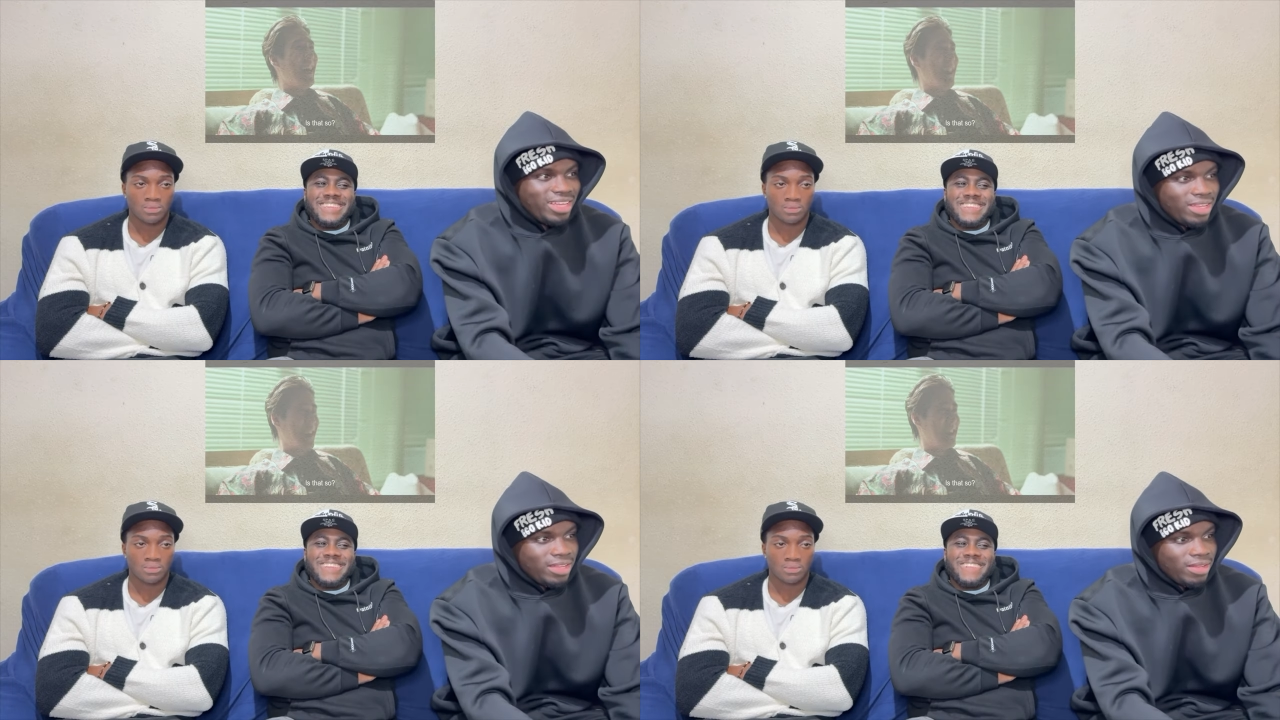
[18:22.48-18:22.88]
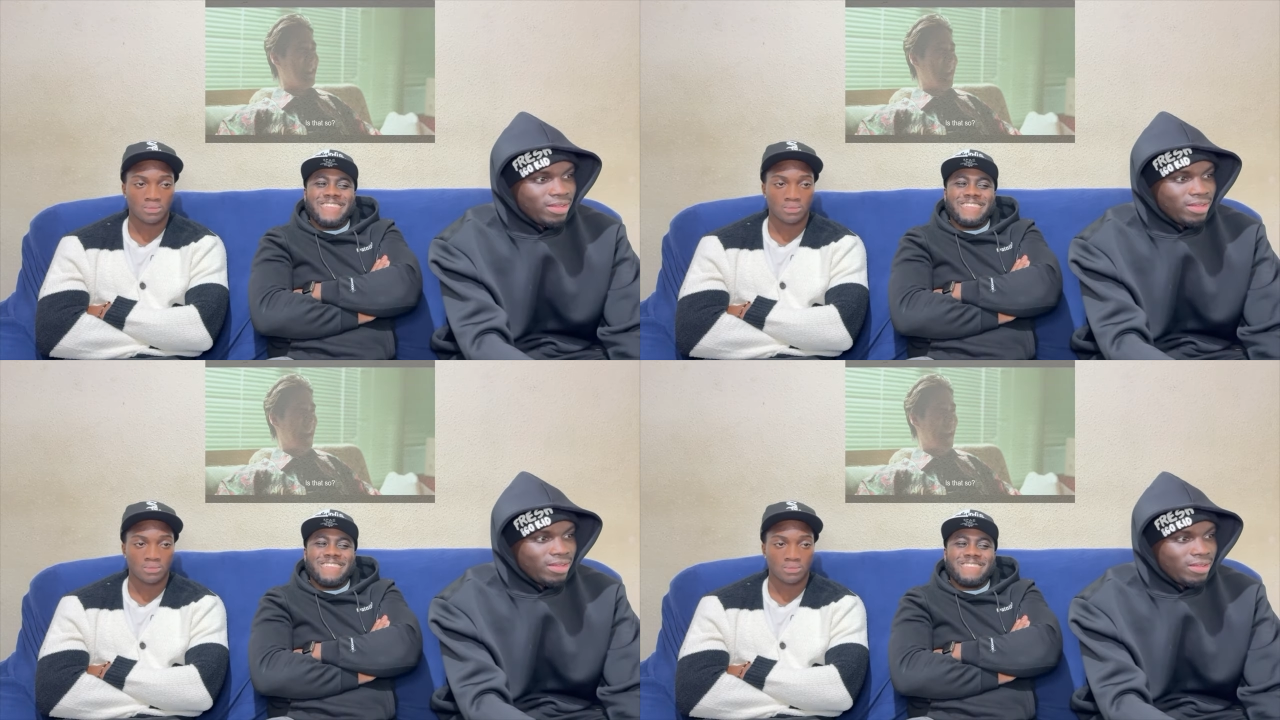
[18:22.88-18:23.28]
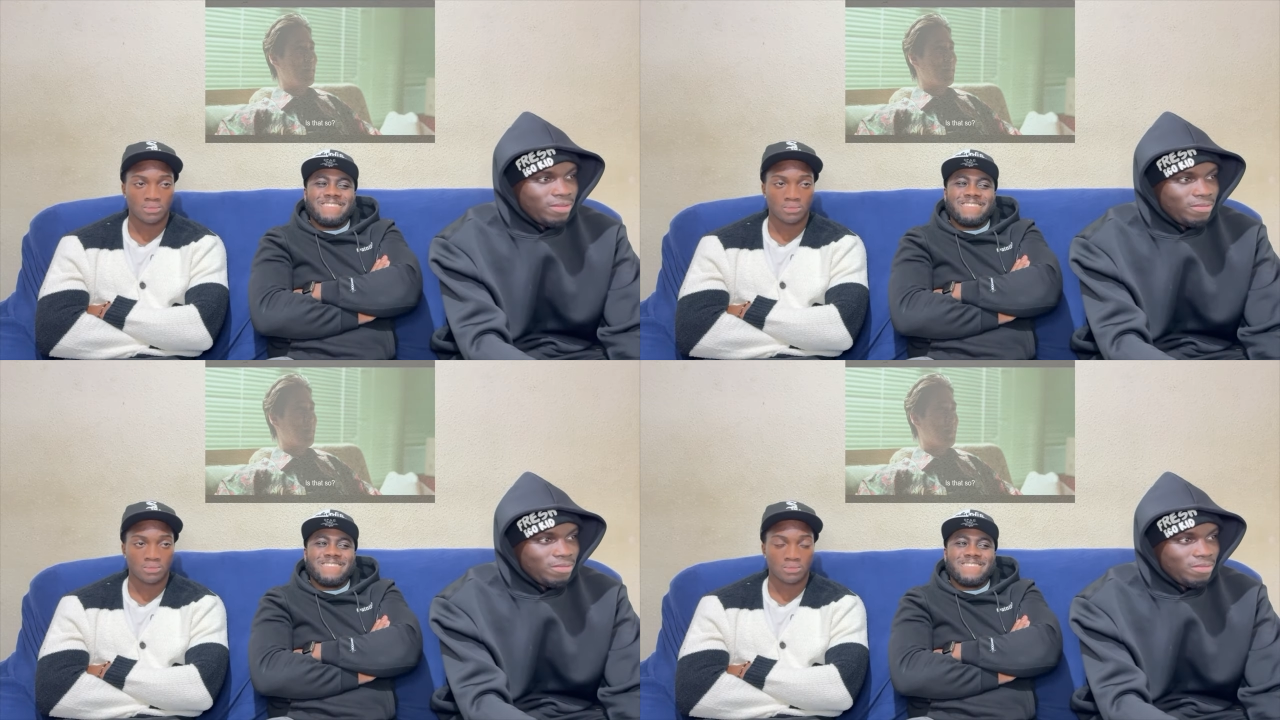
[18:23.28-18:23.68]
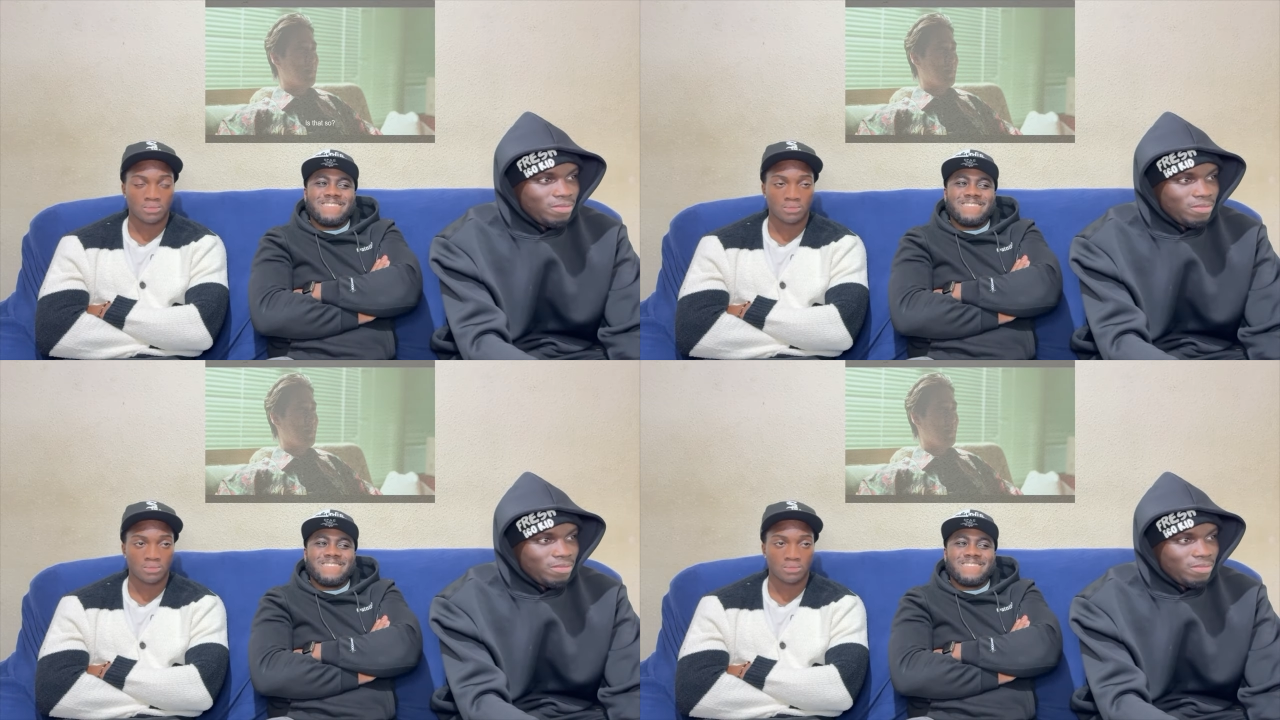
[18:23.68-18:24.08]

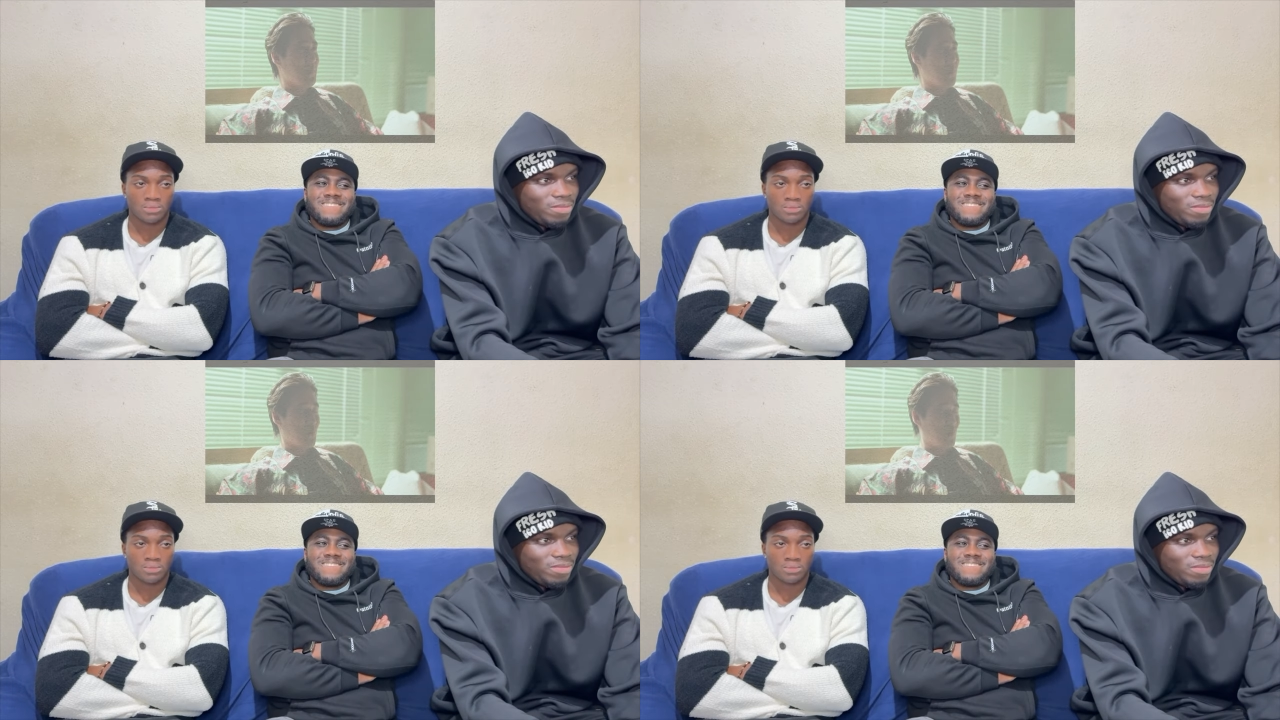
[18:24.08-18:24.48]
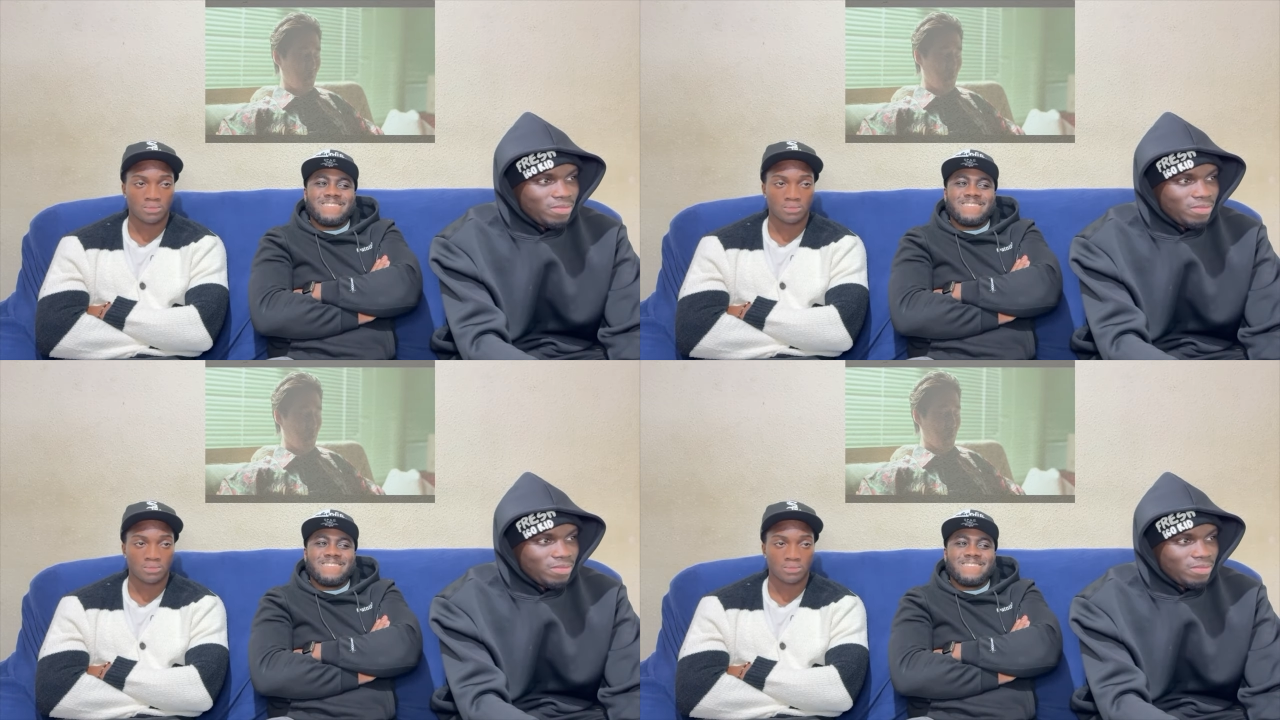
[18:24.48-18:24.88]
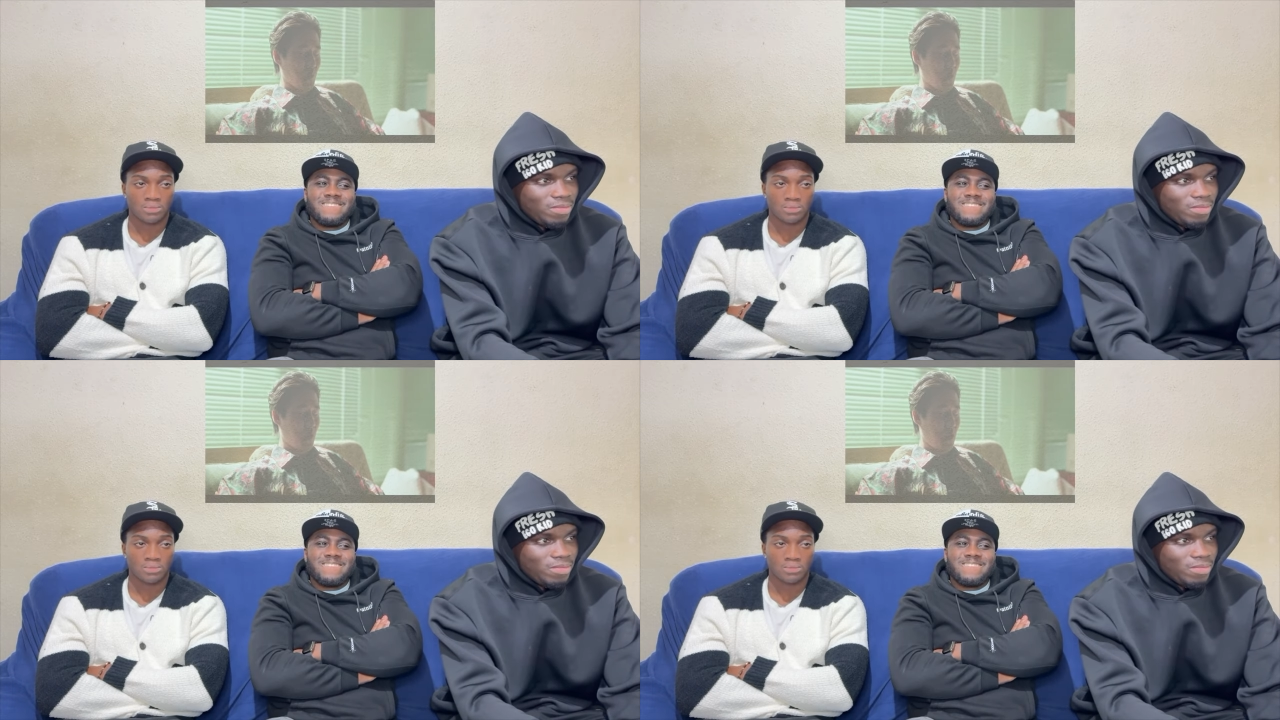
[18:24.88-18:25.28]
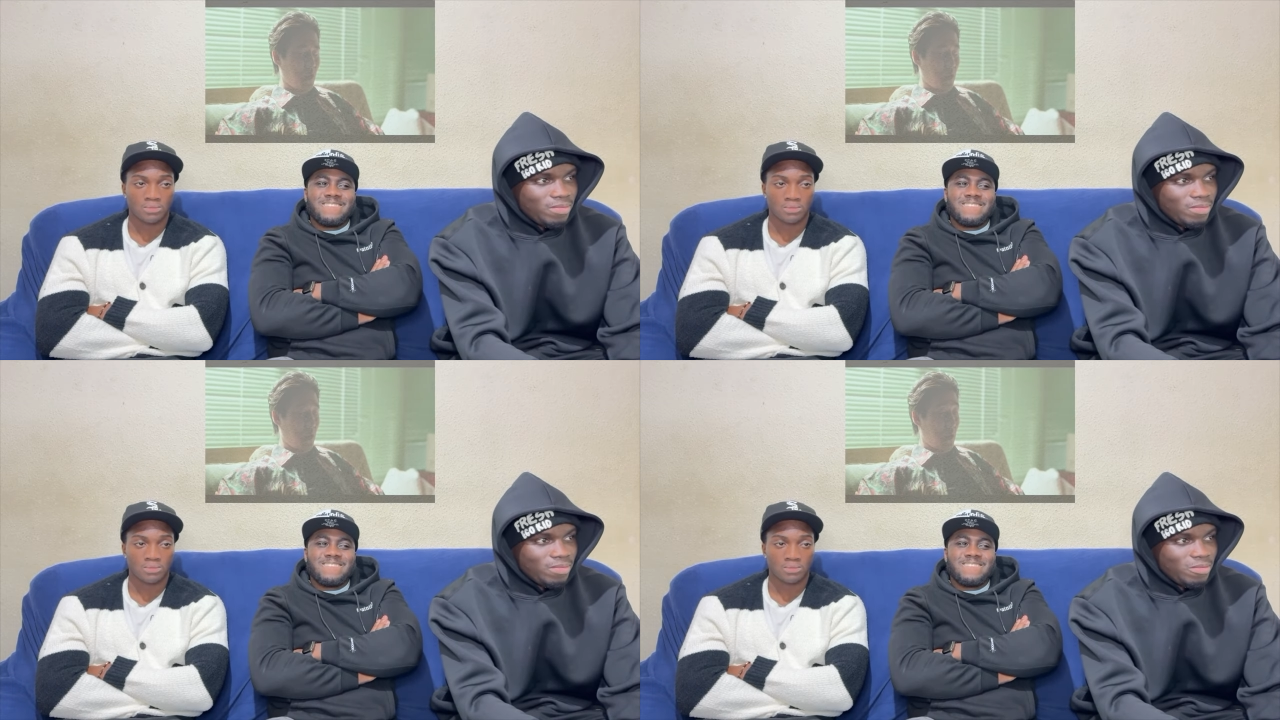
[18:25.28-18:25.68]
No one is speaking in this clip.